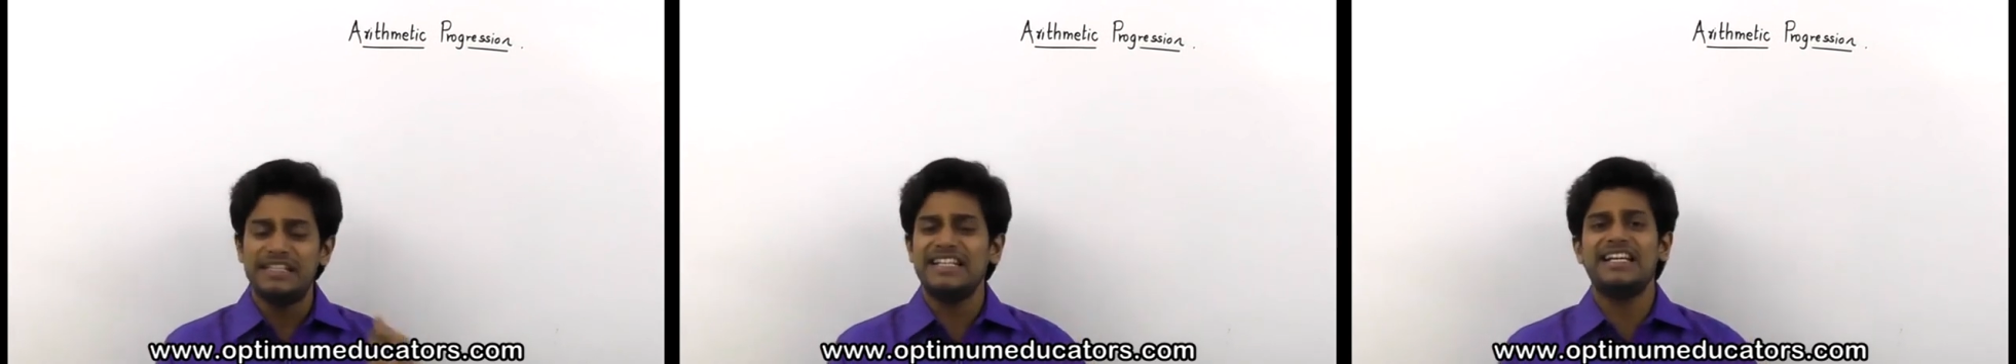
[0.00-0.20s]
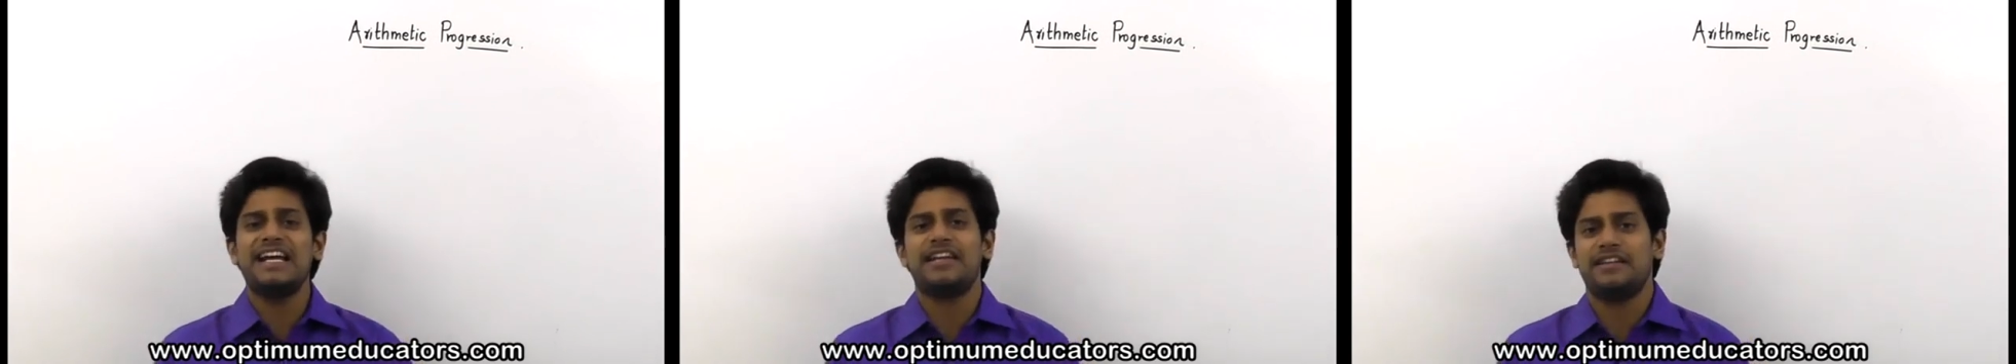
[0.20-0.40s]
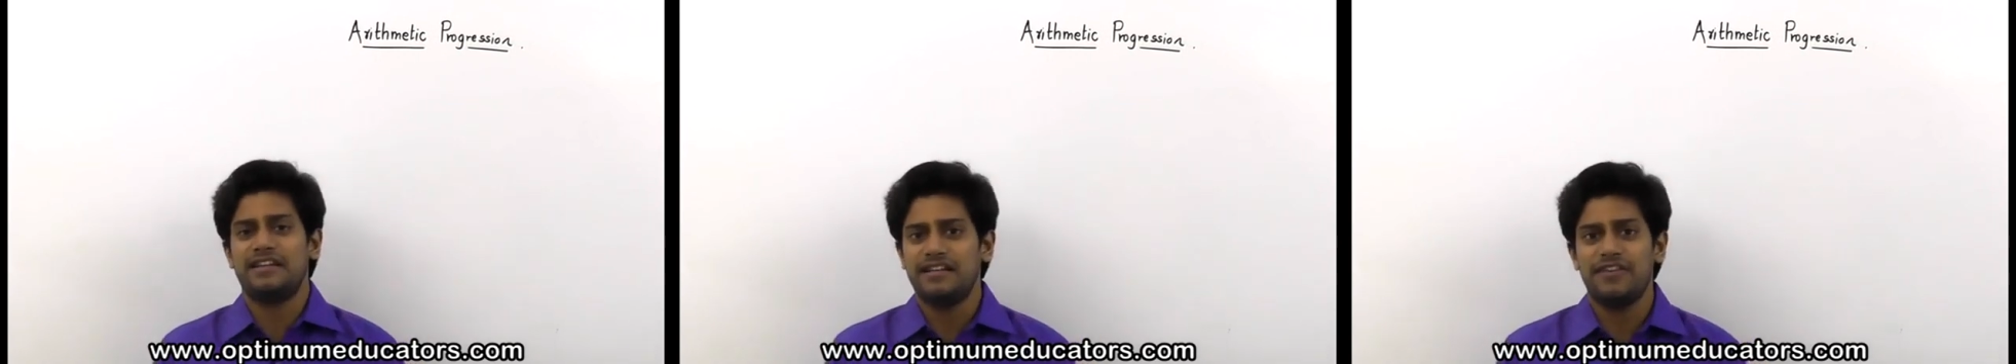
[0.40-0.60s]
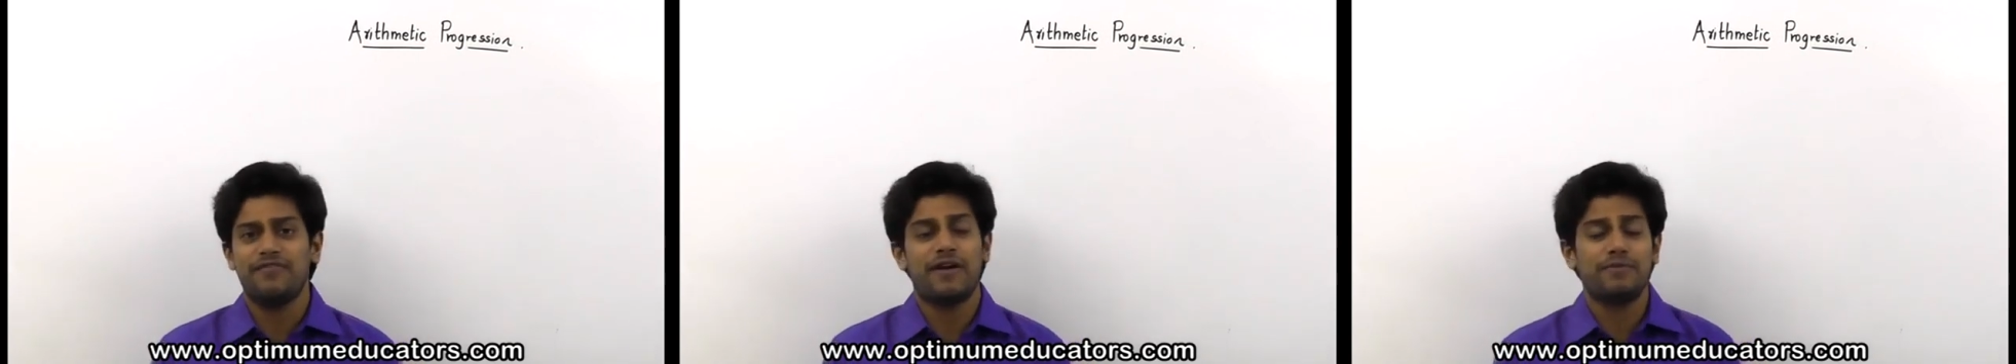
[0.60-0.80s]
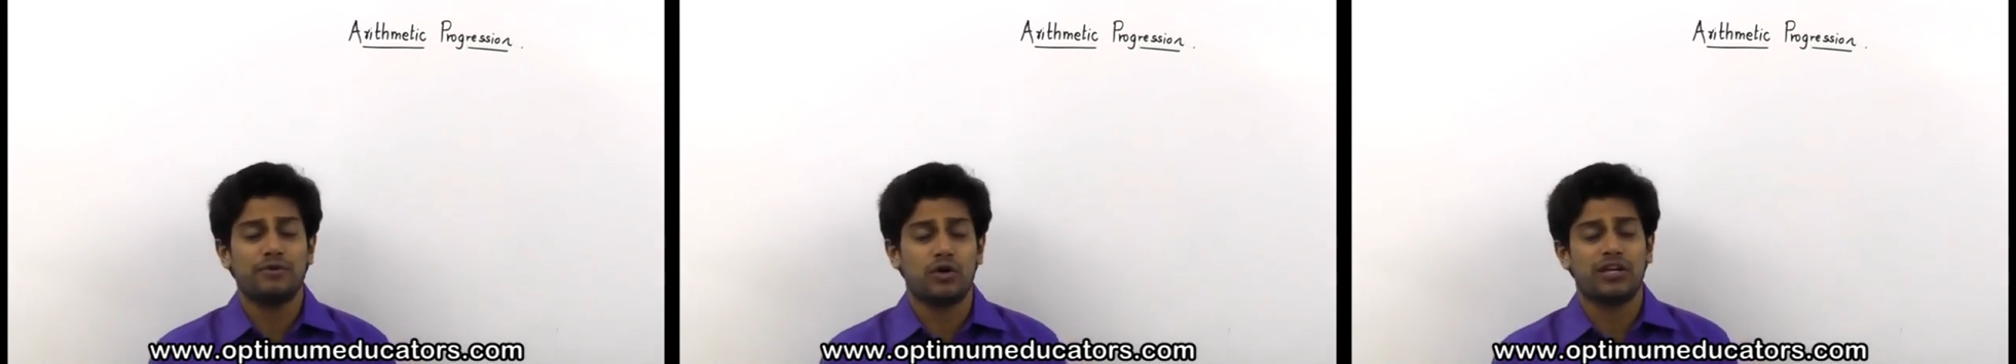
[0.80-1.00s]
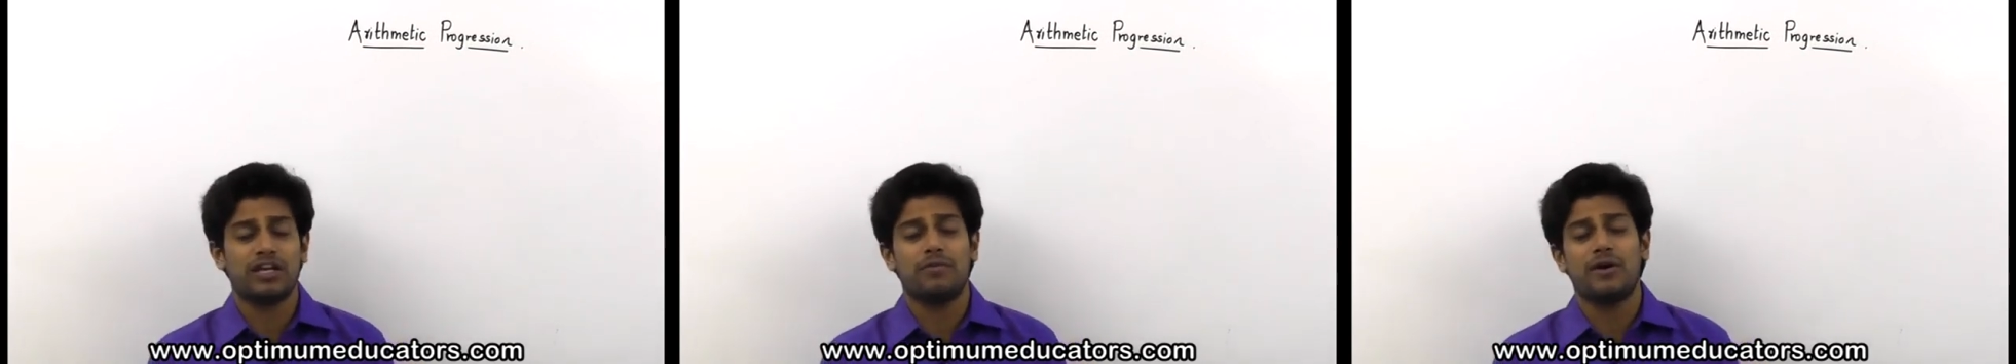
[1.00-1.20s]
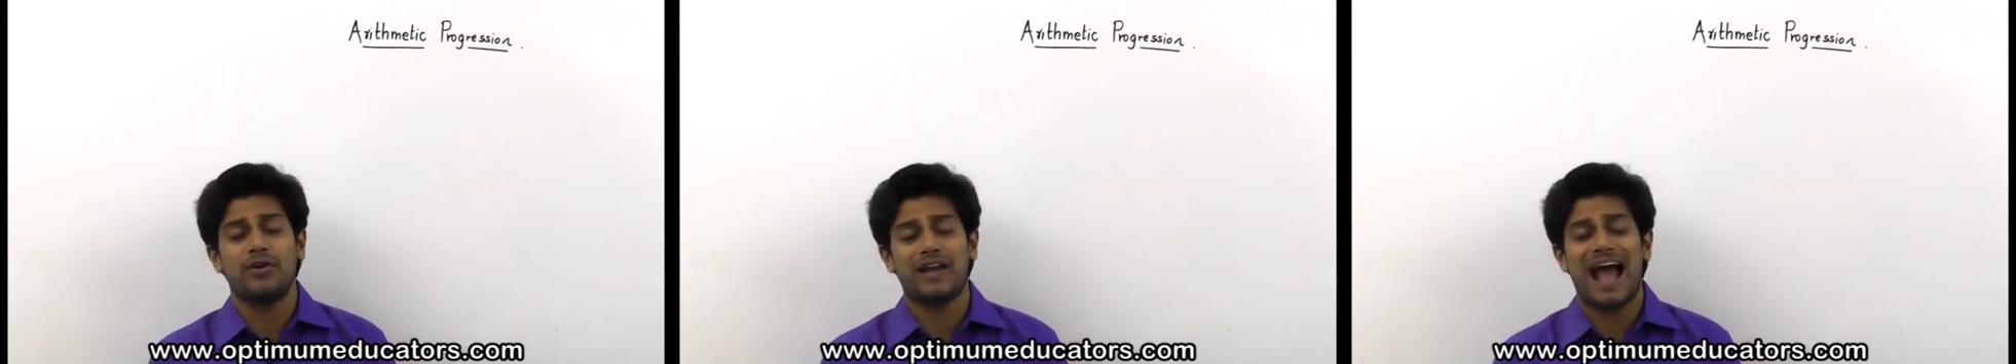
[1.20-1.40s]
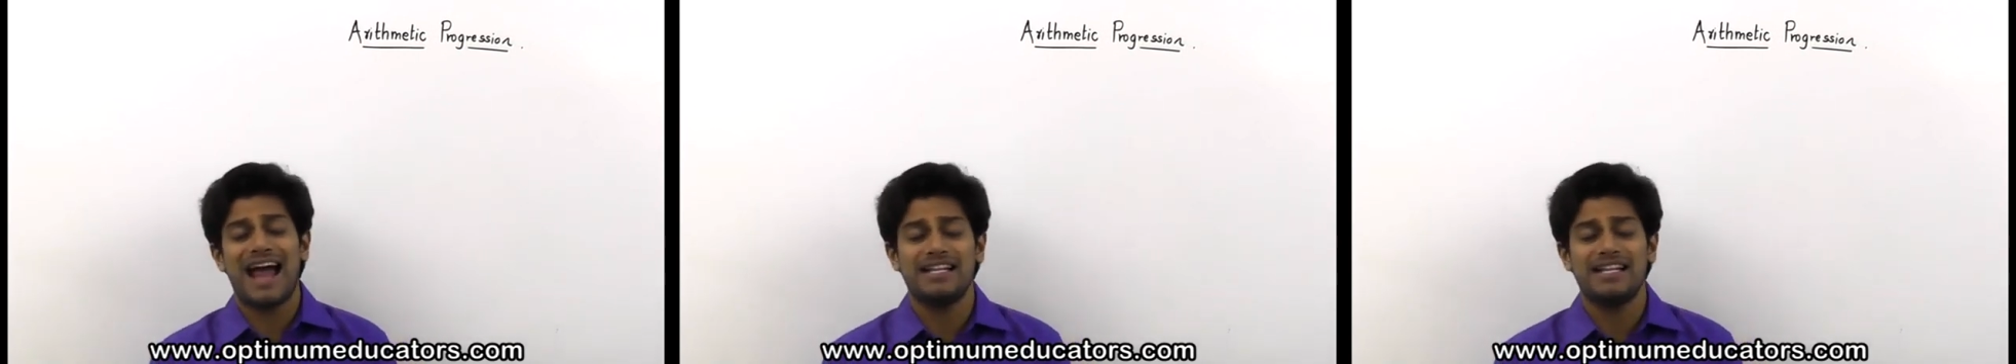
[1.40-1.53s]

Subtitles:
tn, if I'm talking about